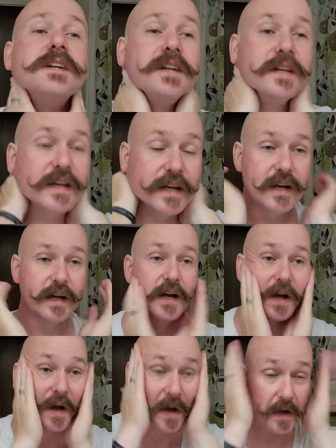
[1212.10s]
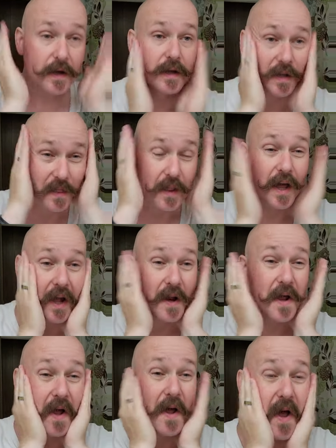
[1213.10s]
Yeah, get that
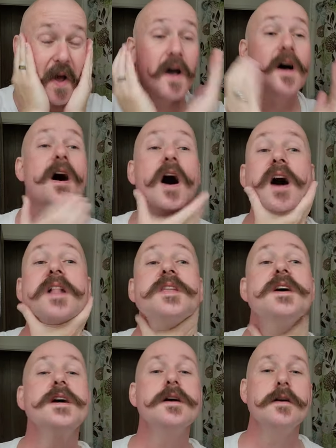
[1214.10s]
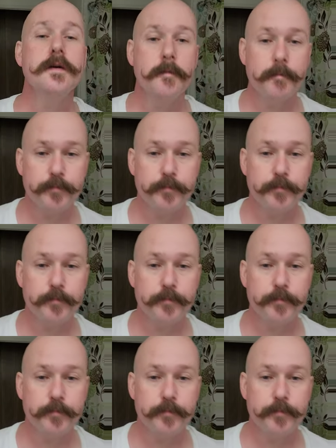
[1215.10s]
on there.